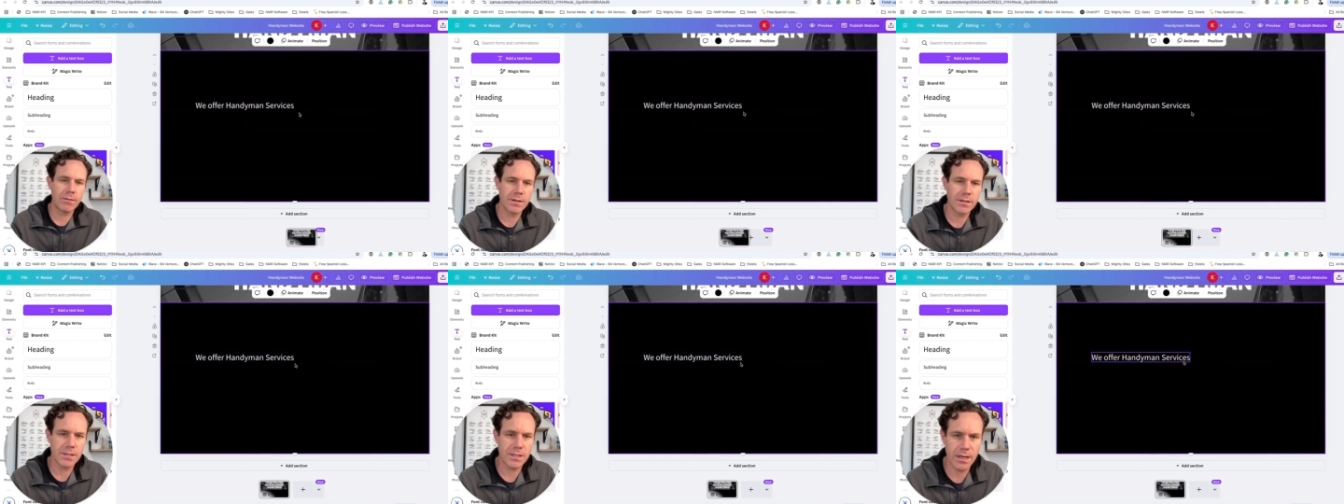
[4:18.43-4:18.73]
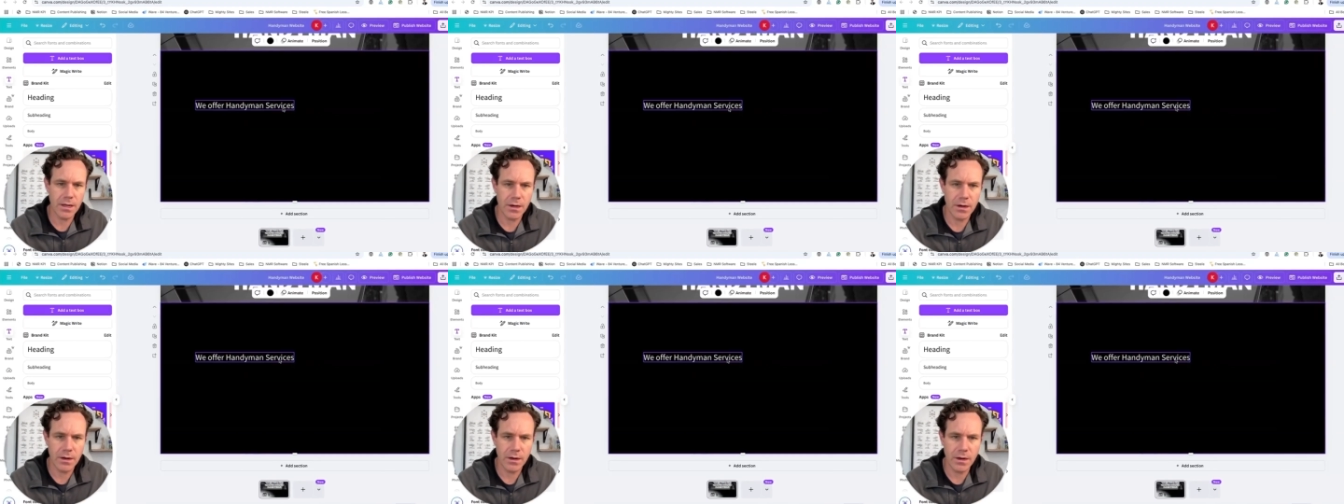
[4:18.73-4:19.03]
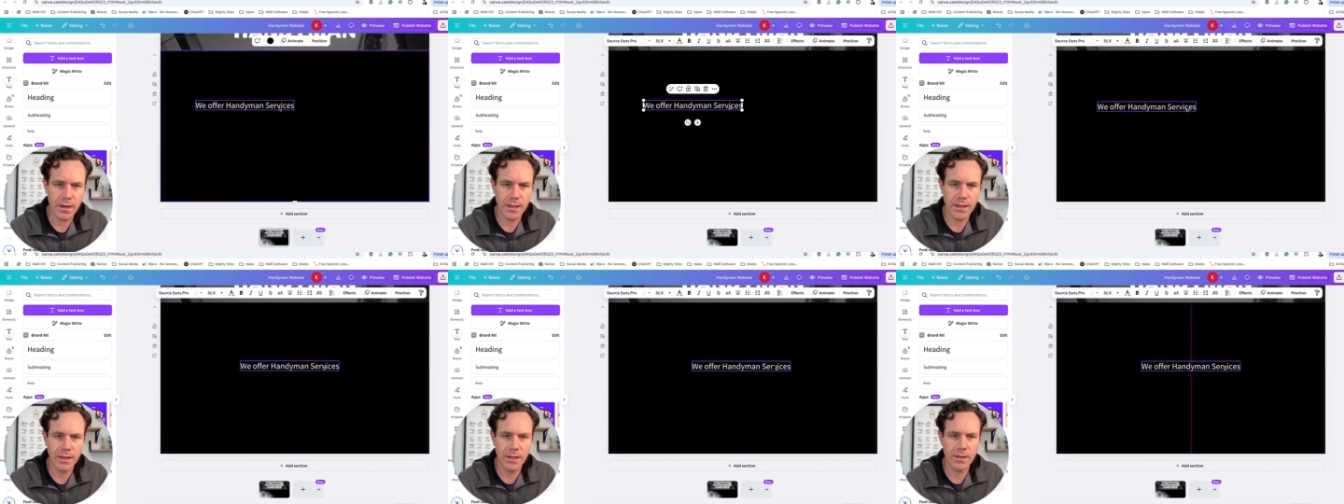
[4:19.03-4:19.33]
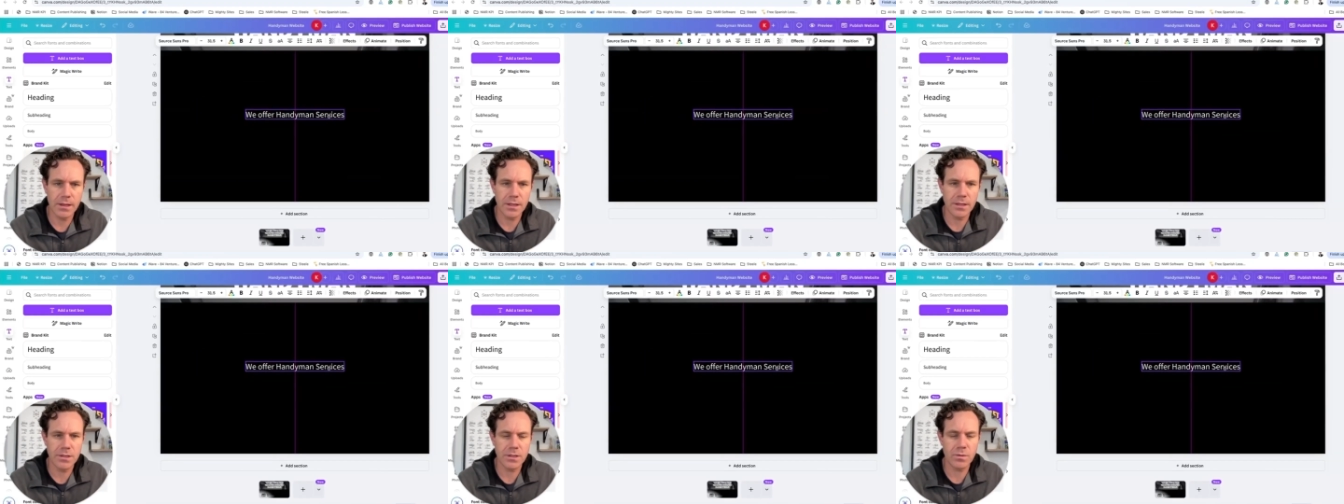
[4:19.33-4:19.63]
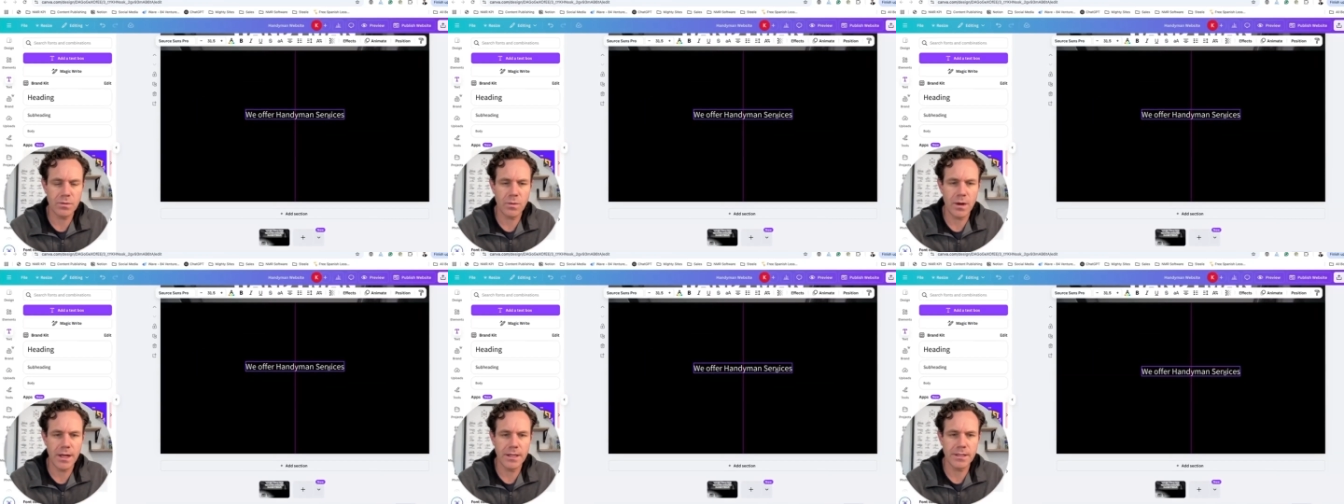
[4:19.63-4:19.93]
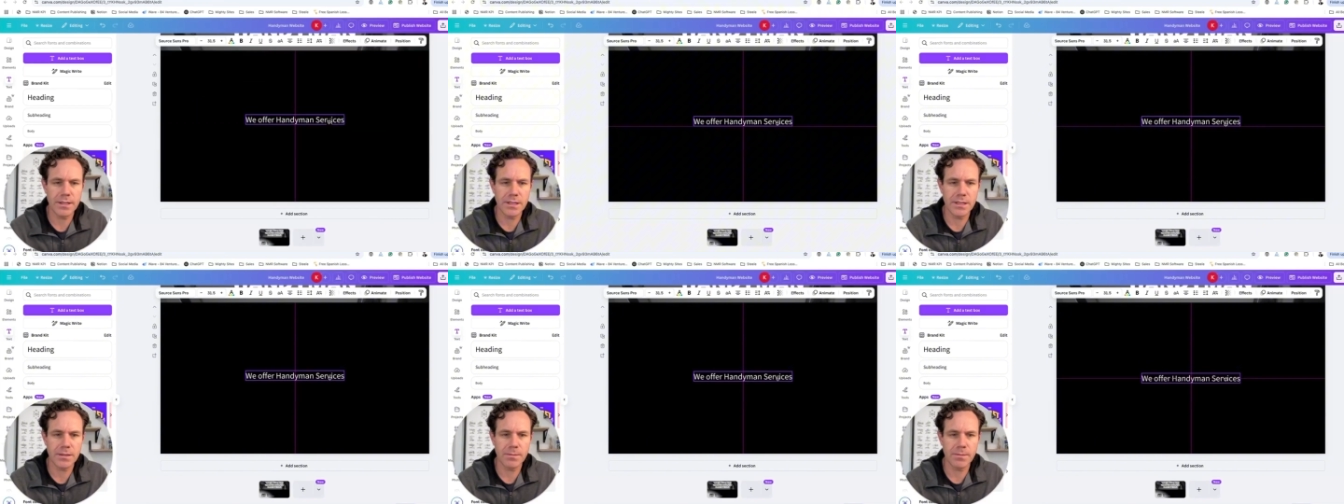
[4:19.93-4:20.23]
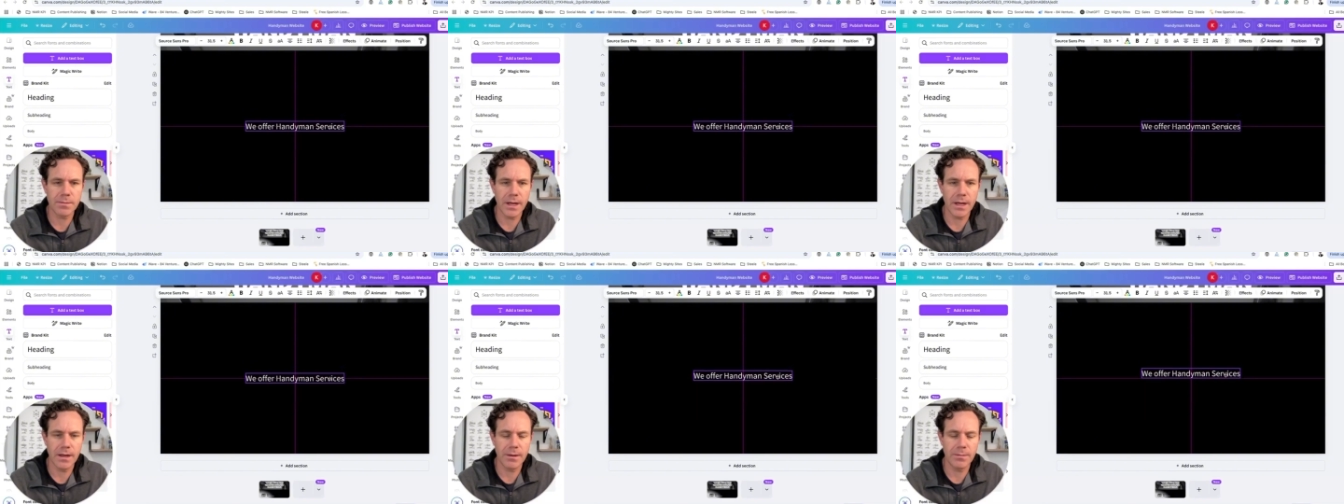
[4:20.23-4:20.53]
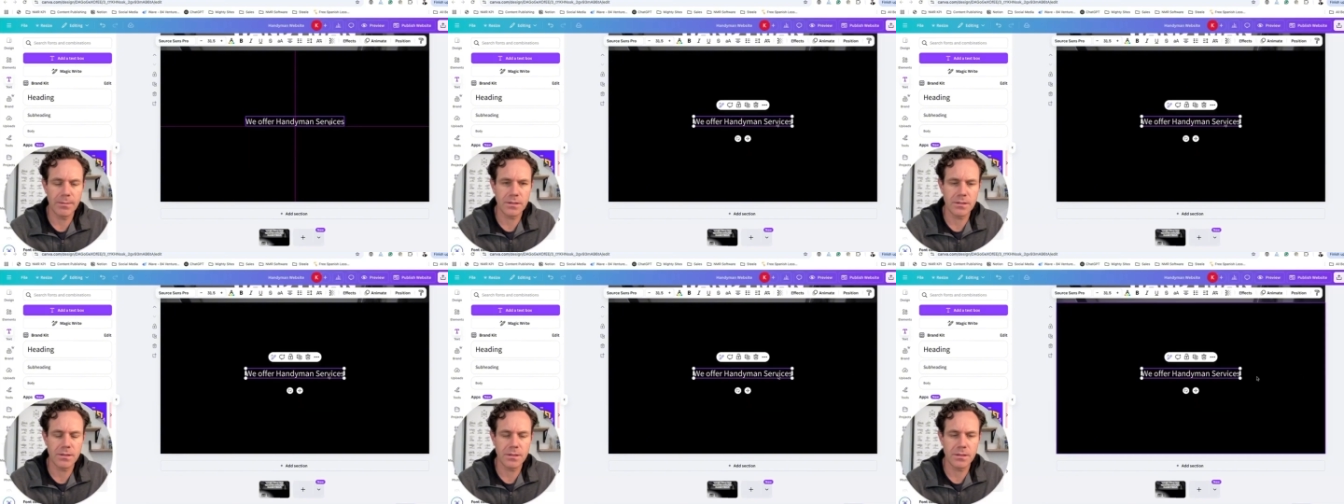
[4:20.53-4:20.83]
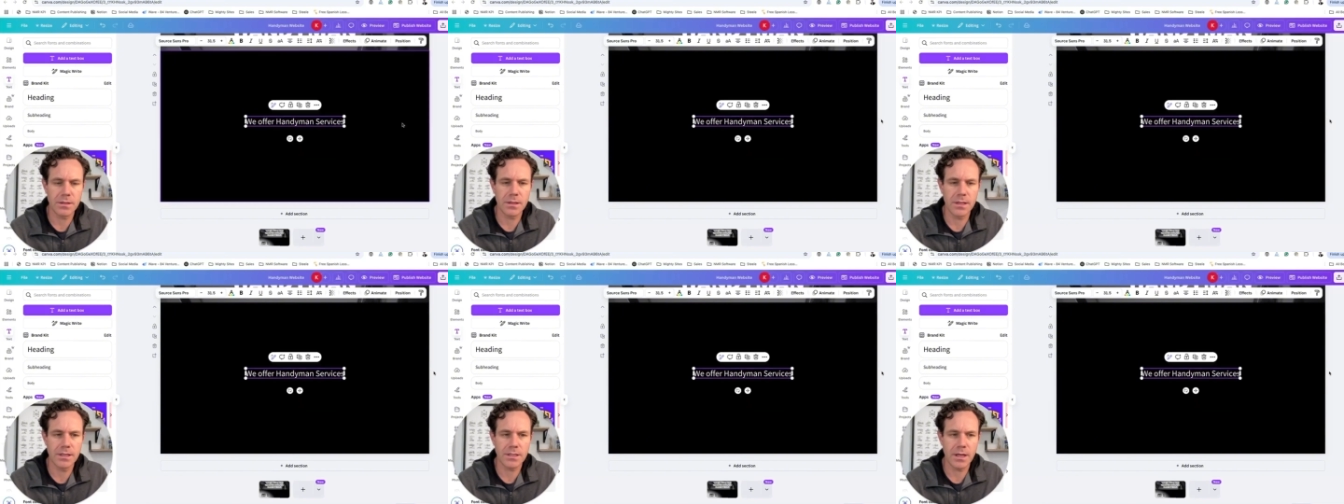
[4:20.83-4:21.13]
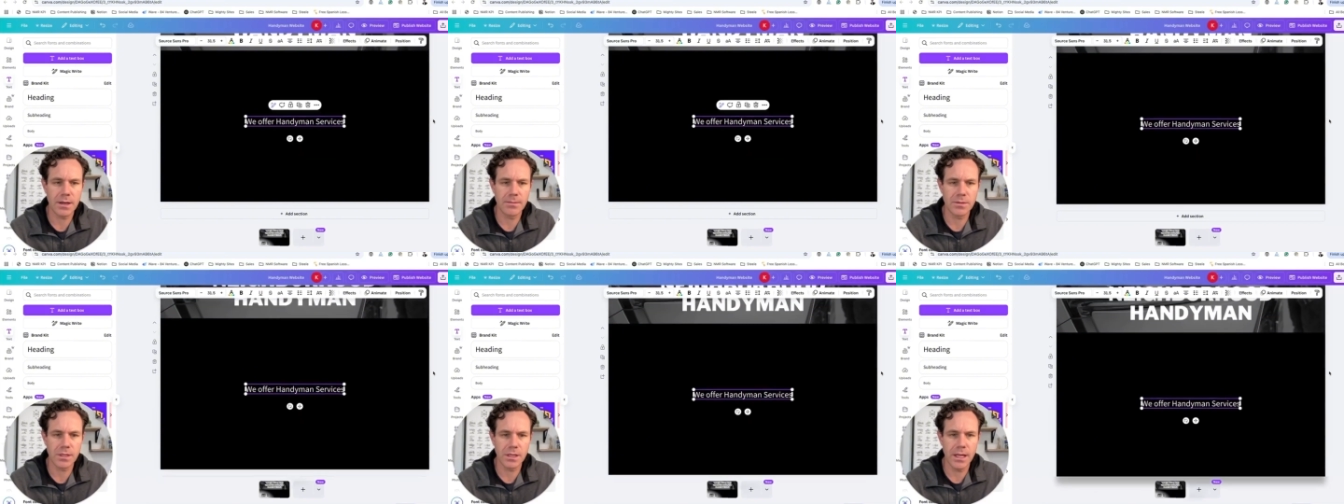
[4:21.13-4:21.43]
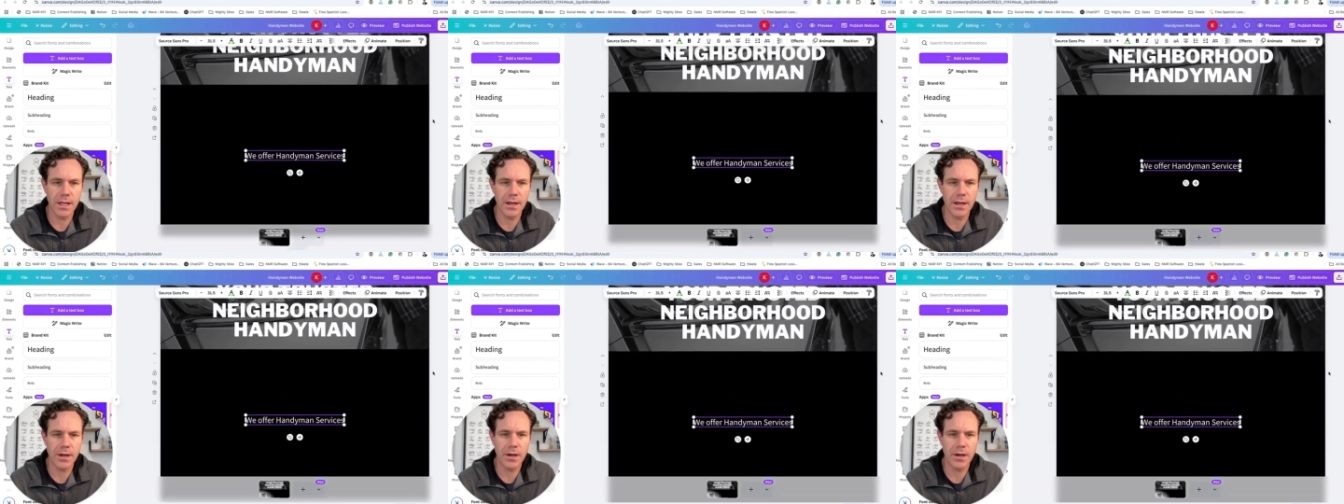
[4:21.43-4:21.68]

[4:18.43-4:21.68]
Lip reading: here, and this is why this isn't my number. This comes later